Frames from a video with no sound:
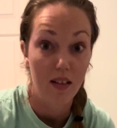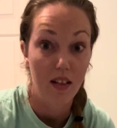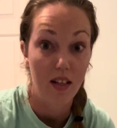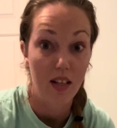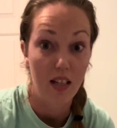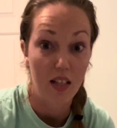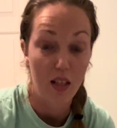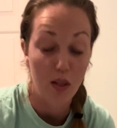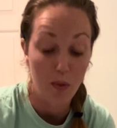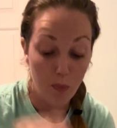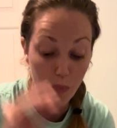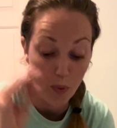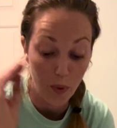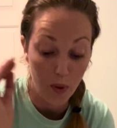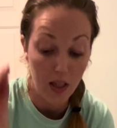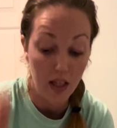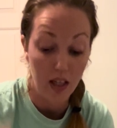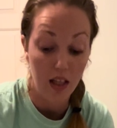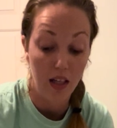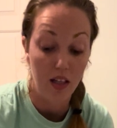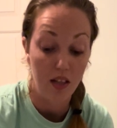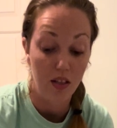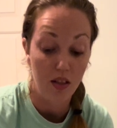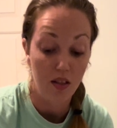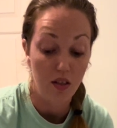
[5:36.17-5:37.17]
is bringing
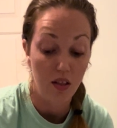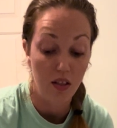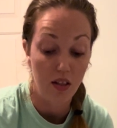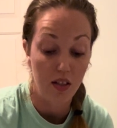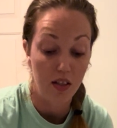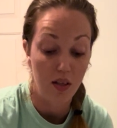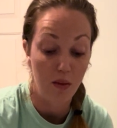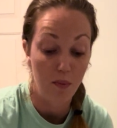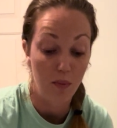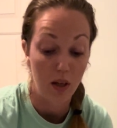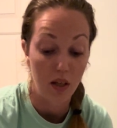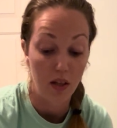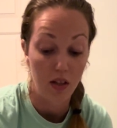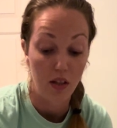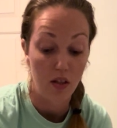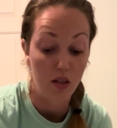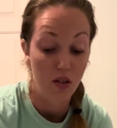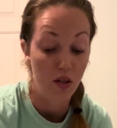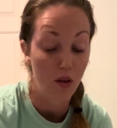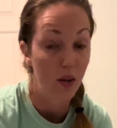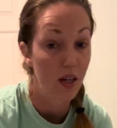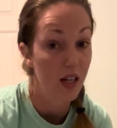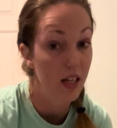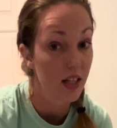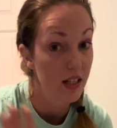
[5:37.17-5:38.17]
us to this abundance,
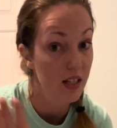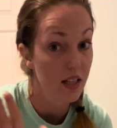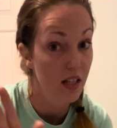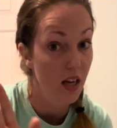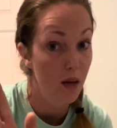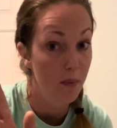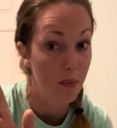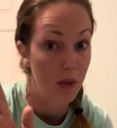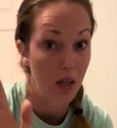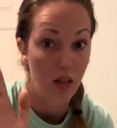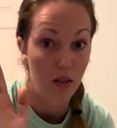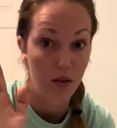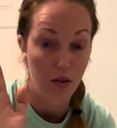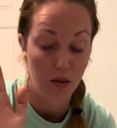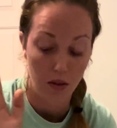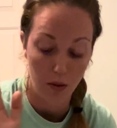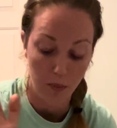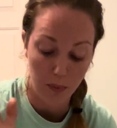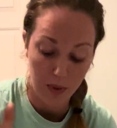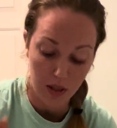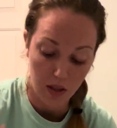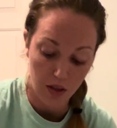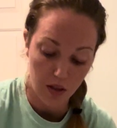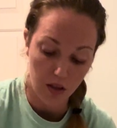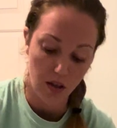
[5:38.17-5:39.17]
so it is coming, so don't
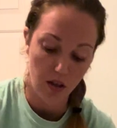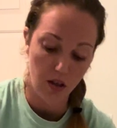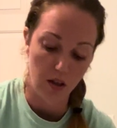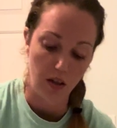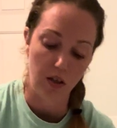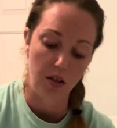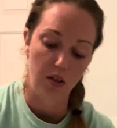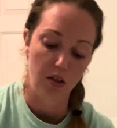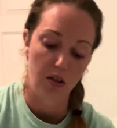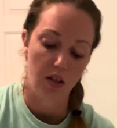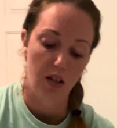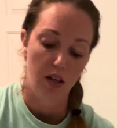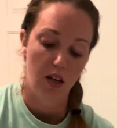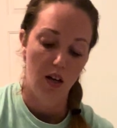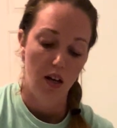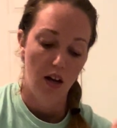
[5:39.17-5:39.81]
be discouraged.